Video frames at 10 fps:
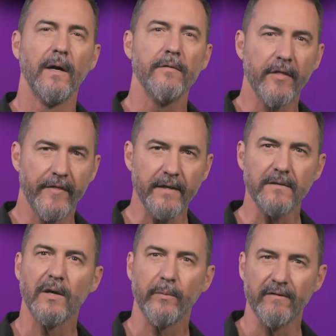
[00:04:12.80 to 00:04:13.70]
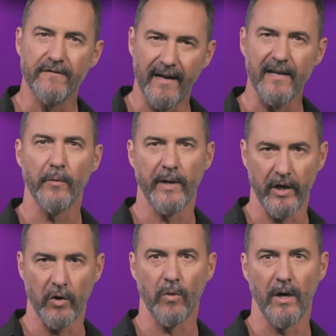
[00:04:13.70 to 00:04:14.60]
The things that we value in
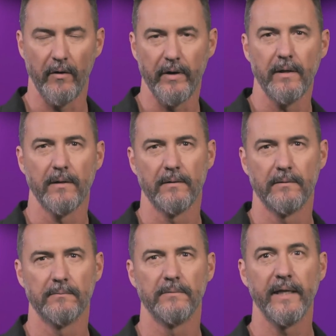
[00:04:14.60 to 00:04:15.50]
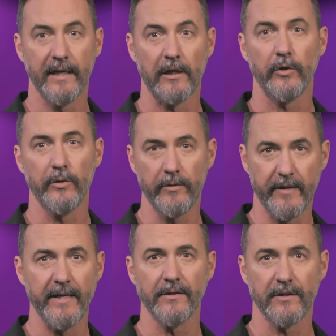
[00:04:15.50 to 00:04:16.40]
inquiry include
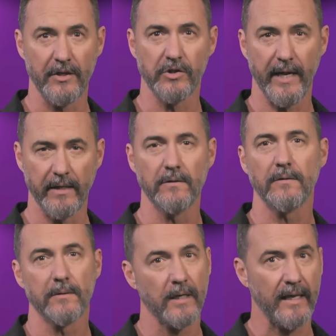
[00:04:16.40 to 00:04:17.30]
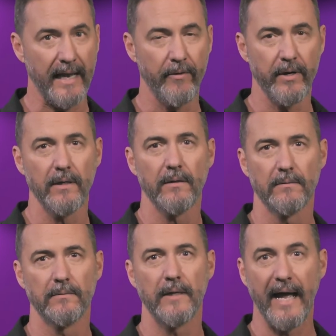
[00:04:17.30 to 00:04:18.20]
things such as clarity,
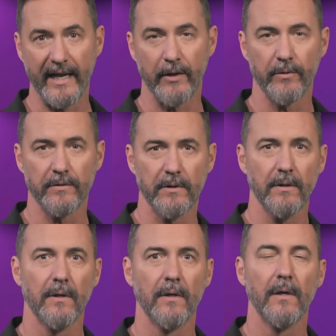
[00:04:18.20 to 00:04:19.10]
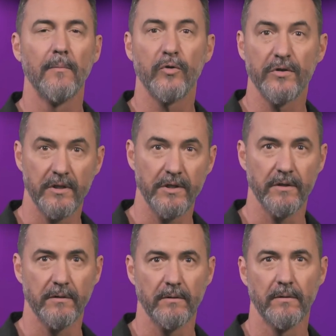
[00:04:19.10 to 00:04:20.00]
accuracy,
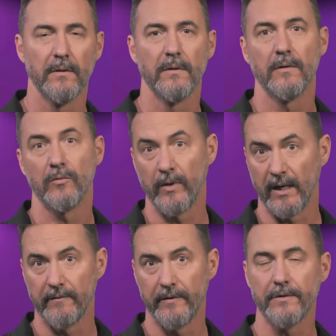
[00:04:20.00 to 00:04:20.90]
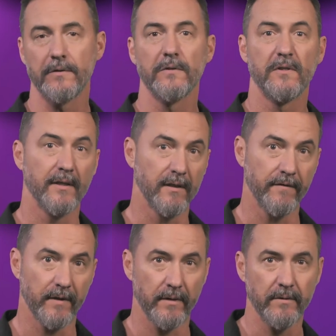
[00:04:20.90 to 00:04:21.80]
precision, relevance,
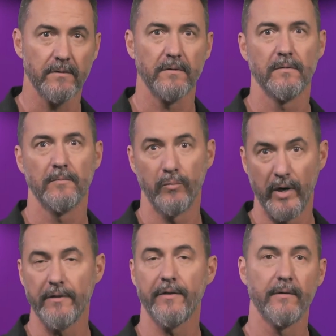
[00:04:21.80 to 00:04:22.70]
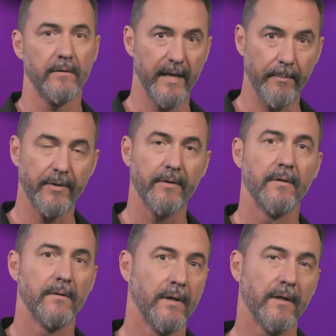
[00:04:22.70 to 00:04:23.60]
significance, breadth, depth,
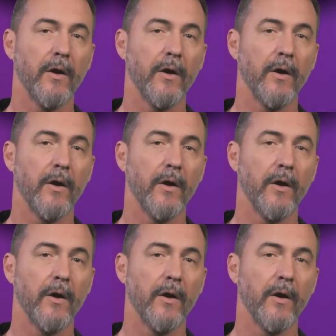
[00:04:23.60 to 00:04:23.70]
and